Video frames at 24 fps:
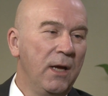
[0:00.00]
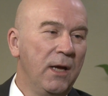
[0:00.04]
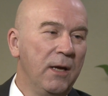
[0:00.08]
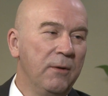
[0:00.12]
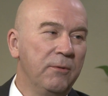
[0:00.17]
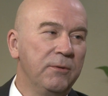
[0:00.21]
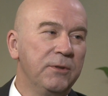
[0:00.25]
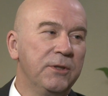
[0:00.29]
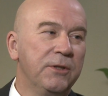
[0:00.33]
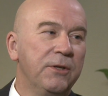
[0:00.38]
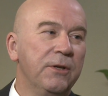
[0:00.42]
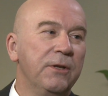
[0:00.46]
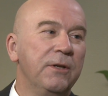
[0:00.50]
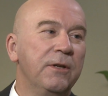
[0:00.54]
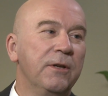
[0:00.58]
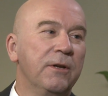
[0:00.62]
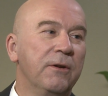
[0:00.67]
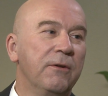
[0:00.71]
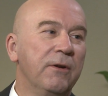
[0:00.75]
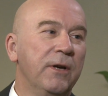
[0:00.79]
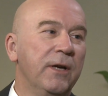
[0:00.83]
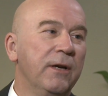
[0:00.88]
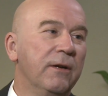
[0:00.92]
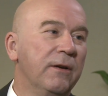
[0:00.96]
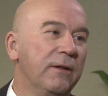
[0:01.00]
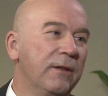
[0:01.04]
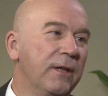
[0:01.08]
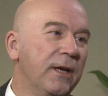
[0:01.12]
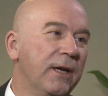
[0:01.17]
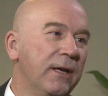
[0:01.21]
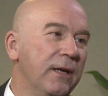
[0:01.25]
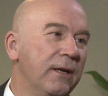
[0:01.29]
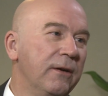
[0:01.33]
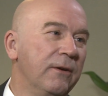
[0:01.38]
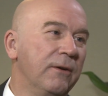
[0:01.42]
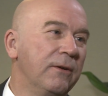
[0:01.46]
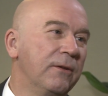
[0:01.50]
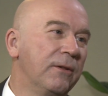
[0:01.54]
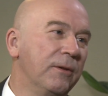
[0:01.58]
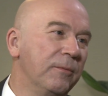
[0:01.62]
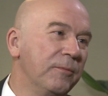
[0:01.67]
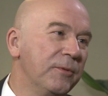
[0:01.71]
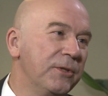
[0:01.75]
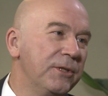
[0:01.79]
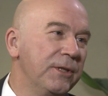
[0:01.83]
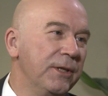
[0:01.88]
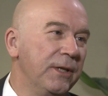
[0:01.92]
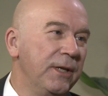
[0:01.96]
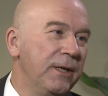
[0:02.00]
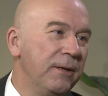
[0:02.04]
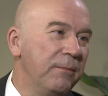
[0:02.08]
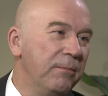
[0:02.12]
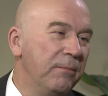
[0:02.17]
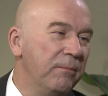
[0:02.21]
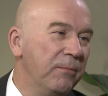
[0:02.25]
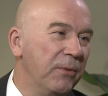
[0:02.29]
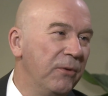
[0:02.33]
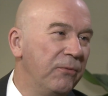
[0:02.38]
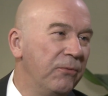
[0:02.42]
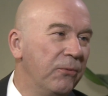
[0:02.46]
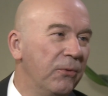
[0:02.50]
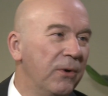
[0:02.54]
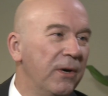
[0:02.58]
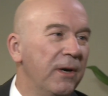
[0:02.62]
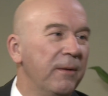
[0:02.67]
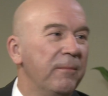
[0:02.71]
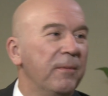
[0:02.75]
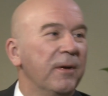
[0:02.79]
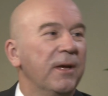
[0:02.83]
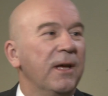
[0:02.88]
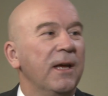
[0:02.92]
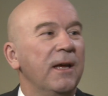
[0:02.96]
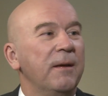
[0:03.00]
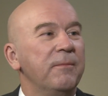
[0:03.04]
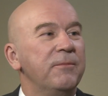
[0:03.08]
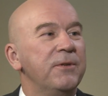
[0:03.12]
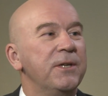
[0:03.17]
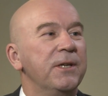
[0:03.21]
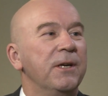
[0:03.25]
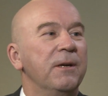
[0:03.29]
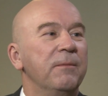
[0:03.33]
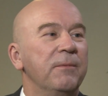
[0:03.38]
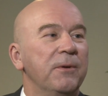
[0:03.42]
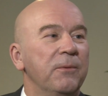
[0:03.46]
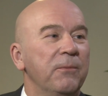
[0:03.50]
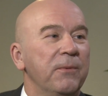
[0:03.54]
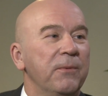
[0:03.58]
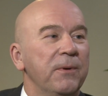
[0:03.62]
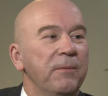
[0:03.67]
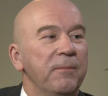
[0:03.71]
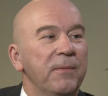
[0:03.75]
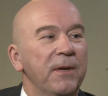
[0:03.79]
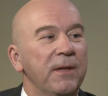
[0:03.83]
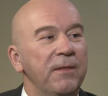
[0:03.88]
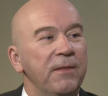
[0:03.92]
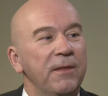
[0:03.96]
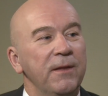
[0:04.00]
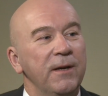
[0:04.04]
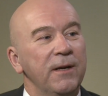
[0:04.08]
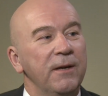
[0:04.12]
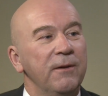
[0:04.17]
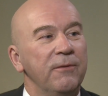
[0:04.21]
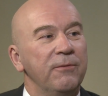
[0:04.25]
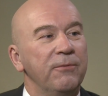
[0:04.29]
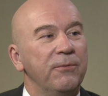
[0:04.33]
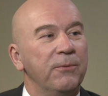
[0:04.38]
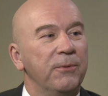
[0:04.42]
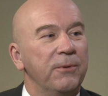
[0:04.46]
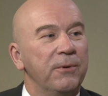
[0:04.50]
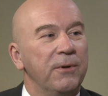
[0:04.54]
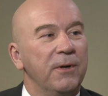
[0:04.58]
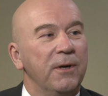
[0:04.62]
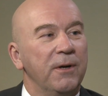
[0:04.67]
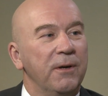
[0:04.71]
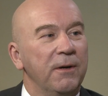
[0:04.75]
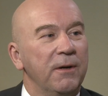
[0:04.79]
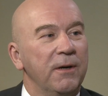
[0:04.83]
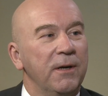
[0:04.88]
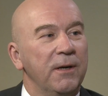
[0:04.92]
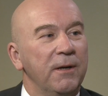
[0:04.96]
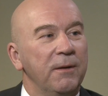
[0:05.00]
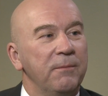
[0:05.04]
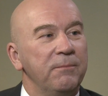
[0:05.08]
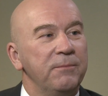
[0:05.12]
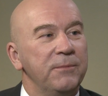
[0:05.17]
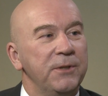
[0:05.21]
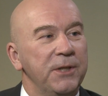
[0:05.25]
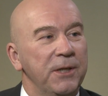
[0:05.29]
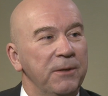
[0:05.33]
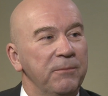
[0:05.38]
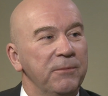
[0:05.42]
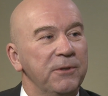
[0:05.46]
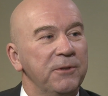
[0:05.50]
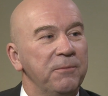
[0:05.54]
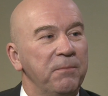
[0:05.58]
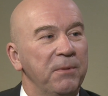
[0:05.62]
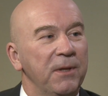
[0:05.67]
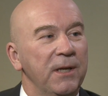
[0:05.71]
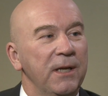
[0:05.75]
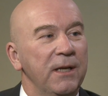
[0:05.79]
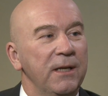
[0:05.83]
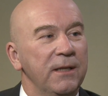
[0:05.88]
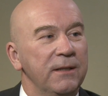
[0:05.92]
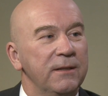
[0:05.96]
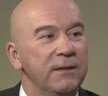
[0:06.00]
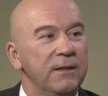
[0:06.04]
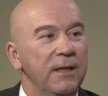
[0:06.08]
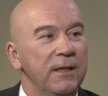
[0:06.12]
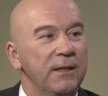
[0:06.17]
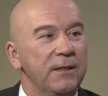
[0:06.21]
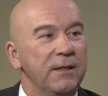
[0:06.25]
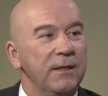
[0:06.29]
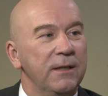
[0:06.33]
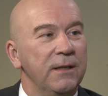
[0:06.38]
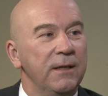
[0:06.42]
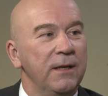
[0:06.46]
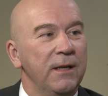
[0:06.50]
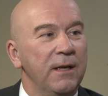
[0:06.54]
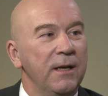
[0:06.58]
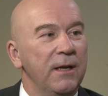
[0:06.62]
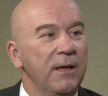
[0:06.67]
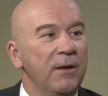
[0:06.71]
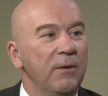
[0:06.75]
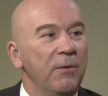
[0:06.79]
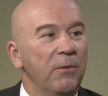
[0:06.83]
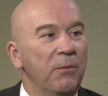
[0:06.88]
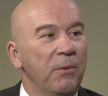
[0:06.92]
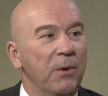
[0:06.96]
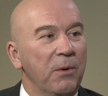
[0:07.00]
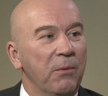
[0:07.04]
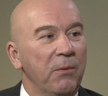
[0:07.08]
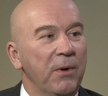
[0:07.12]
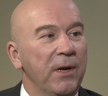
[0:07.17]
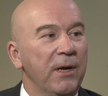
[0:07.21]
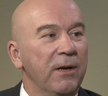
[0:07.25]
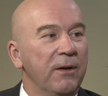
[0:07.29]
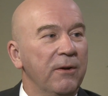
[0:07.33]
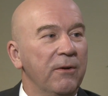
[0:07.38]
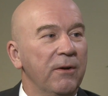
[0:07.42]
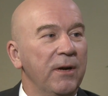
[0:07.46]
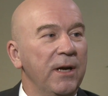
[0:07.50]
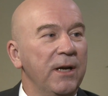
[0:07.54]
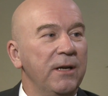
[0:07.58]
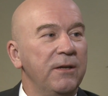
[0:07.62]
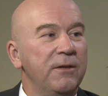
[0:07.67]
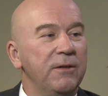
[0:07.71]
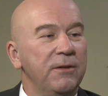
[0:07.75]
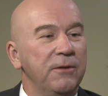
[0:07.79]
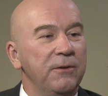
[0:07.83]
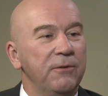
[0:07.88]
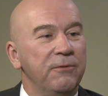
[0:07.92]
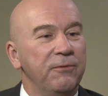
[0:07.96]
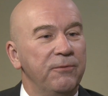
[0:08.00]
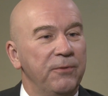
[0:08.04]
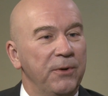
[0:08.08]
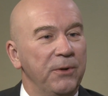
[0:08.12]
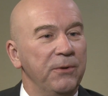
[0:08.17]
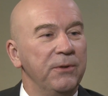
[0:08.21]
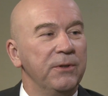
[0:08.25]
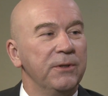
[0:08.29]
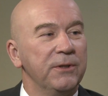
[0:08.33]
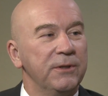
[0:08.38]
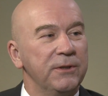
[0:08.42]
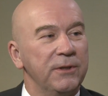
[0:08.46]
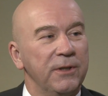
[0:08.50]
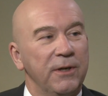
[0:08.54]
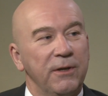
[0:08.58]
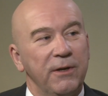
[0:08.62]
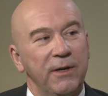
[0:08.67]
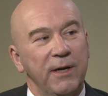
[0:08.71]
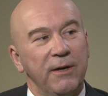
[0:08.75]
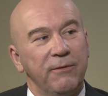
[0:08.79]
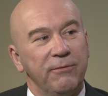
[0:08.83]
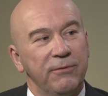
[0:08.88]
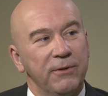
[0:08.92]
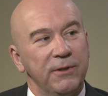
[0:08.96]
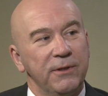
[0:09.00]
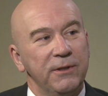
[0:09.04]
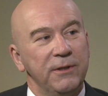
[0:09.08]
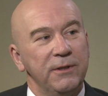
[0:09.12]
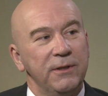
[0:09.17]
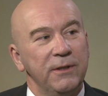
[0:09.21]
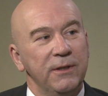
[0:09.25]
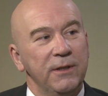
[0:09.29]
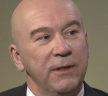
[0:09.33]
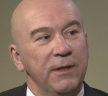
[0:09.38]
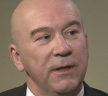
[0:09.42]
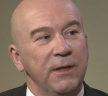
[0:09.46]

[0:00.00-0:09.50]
It was good to agree on that in Oklahoma City. Before I became chairman, we met there for our chairman's planning session, where we agreed to focus our efforts